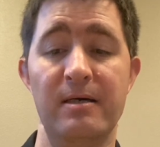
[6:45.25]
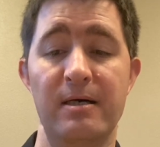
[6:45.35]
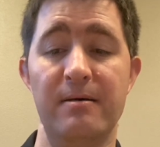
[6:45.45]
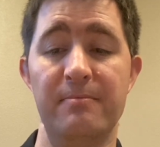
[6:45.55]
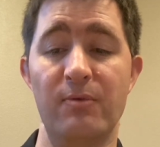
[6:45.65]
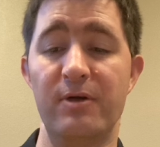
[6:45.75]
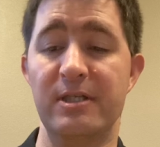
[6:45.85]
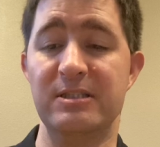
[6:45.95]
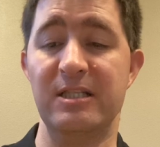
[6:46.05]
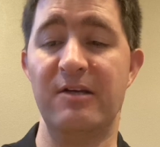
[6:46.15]
um, really
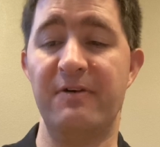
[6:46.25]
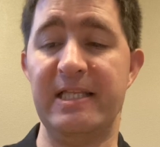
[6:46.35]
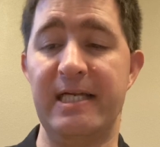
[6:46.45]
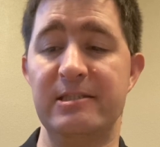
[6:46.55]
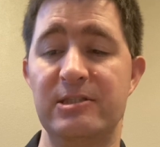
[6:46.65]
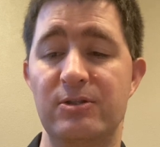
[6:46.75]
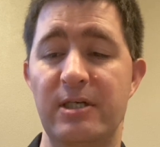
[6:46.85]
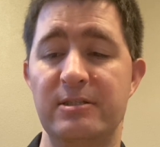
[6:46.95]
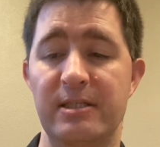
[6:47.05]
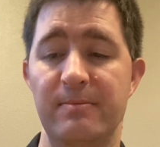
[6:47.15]
to solidify that
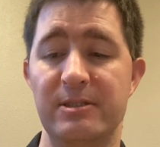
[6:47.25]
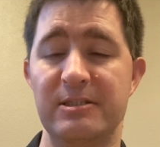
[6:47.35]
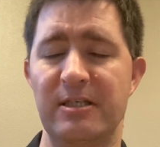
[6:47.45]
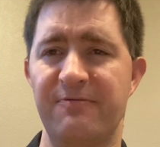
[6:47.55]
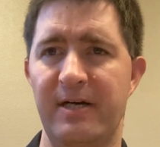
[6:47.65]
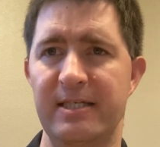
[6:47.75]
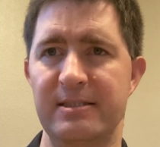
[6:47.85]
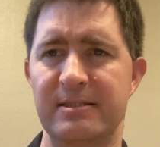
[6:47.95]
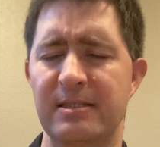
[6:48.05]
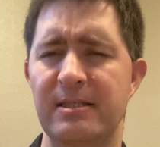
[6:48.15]
distrust of them, to solidify
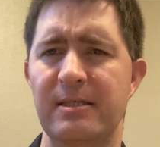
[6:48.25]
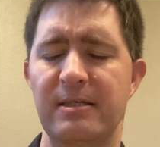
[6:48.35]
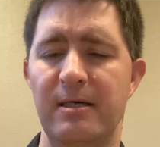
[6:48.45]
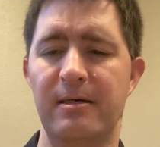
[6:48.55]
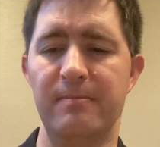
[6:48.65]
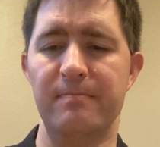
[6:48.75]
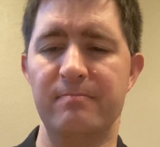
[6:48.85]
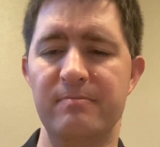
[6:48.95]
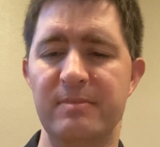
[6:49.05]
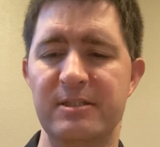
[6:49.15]
his um,
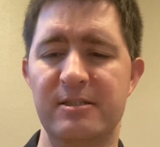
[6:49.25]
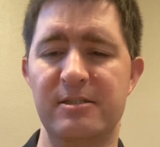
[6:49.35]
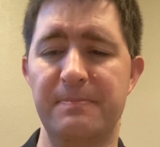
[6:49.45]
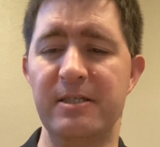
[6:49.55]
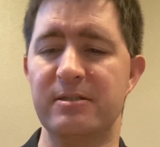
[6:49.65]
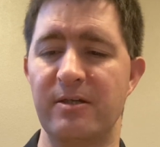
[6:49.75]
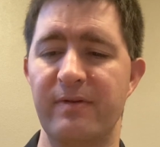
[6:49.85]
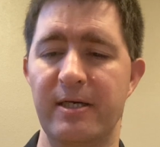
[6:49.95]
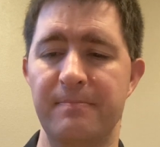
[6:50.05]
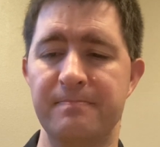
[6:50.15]
his suspicion of
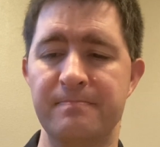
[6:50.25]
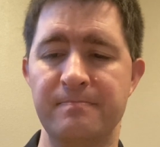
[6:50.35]
them.